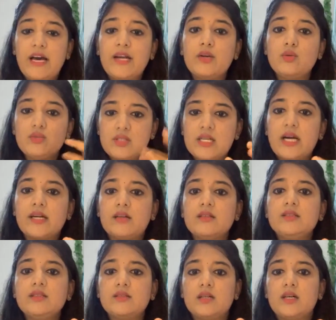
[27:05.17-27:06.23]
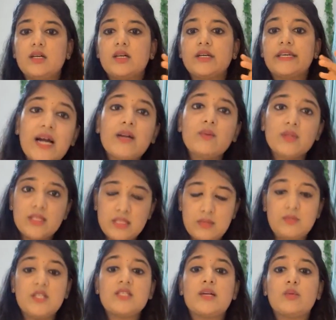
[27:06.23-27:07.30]
where to start is start with the
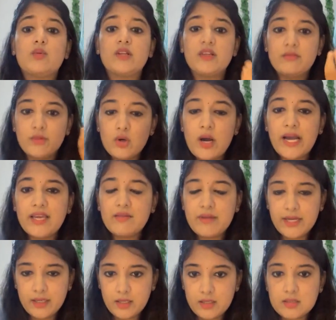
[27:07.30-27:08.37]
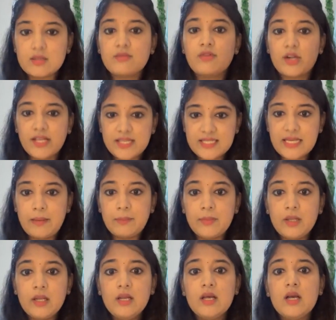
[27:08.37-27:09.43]
subjects that would give you high weightage. For
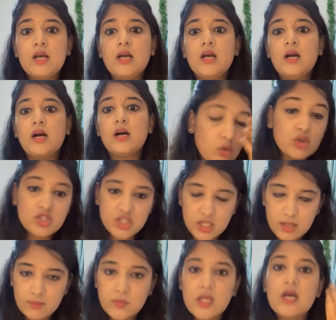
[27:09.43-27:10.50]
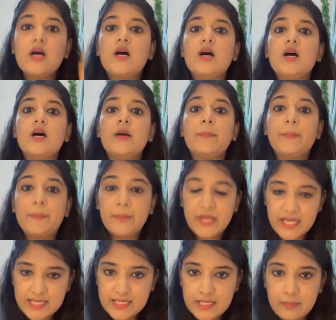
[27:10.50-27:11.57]
example, OG,
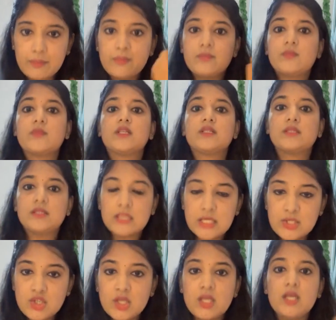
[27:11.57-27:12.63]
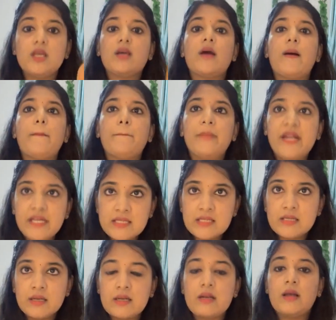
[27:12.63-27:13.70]
PSM, surgery,
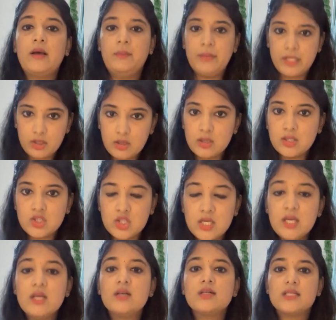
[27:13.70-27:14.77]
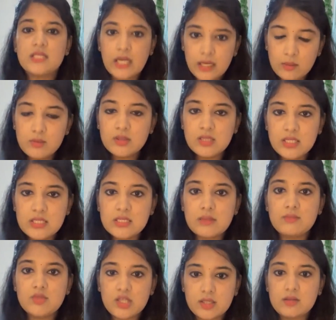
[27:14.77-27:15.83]
medicine, pathology. Start with these
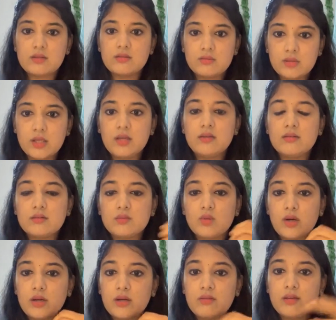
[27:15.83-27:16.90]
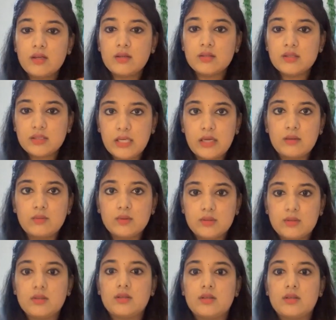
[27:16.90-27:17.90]
subjects. Okay, whatever it is, start with